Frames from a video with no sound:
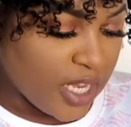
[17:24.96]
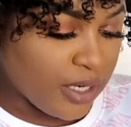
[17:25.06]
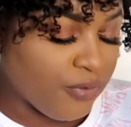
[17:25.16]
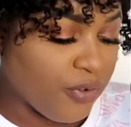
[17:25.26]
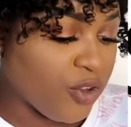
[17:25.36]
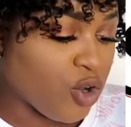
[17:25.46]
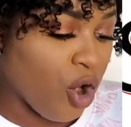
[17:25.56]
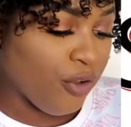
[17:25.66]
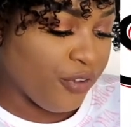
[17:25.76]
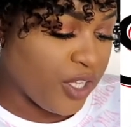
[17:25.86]
And even we
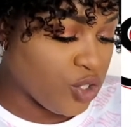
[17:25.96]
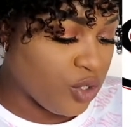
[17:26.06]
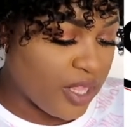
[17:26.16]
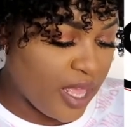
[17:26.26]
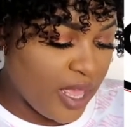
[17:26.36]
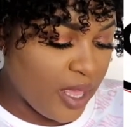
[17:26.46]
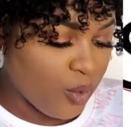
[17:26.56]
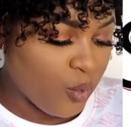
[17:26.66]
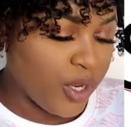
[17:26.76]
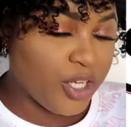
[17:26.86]
got a video
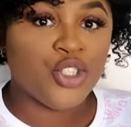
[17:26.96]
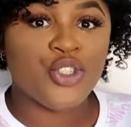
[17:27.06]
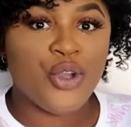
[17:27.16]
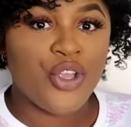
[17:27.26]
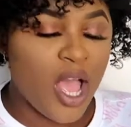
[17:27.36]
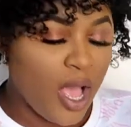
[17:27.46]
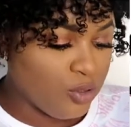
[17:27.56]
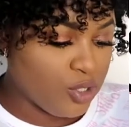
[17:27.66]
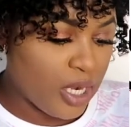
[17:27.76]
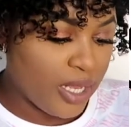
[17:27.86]
there where they show you
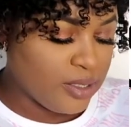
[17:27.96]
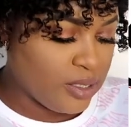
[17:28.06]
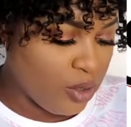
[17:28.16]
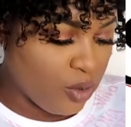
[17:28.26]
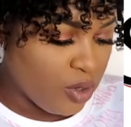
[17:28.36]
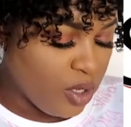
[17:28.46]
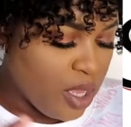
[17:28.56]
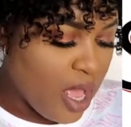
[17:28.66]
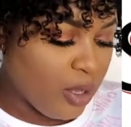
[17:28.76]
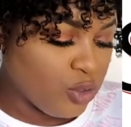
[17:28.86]
how to like deal,
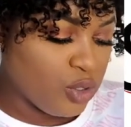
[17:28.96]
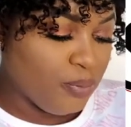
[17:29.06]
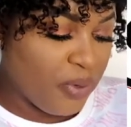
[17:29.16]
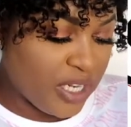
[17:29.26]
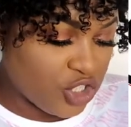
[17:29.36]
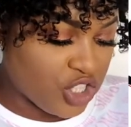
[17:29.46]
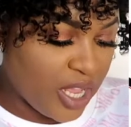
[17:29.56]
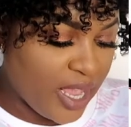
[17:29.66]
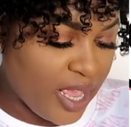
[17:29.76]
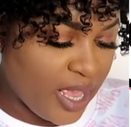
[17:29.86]
how to bleach the
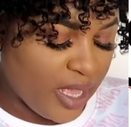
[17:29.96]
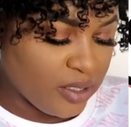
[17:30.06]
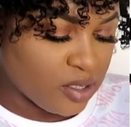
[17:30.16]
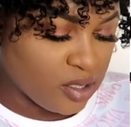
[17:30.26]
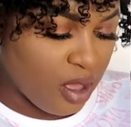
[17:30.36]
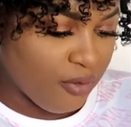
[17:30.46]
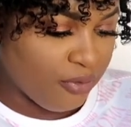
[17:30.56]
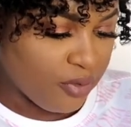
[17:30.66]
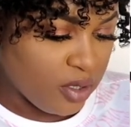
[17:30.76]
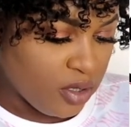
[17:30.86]
hair and stuff.
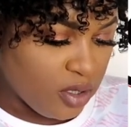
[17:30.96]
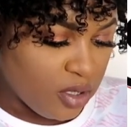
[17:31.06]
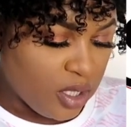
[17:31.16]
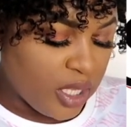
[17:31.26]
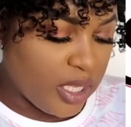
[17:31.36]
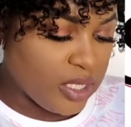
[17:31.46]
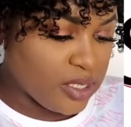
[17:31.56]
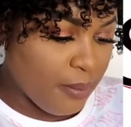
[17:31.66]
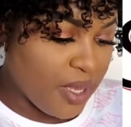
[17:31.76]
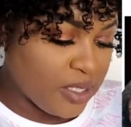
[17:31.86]
It
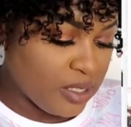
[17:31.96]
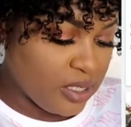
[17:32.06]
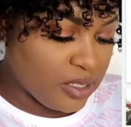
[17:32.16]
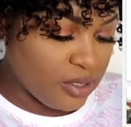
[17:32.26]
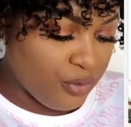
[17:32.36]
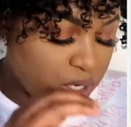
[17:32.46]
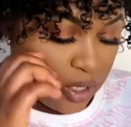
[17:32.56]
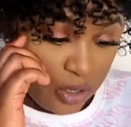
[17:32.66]
is amazing. This is a really